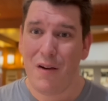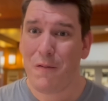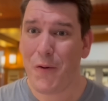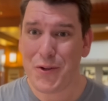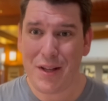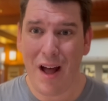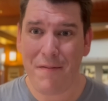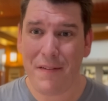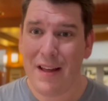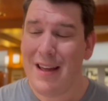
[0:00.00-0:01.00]
First
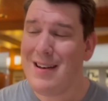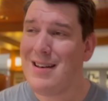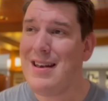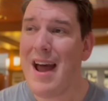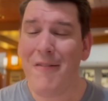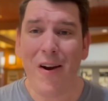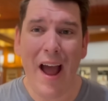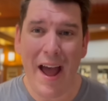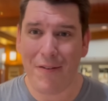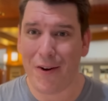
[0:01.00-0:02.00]
off, never
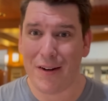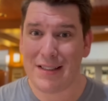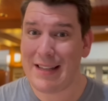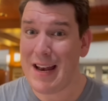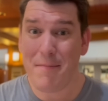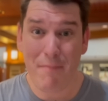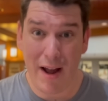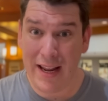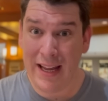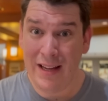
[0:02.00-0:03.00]
ever send
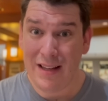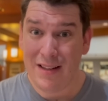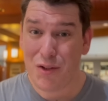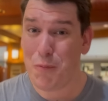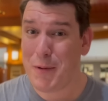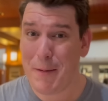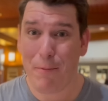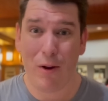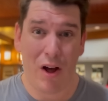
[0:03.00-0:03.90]
money to people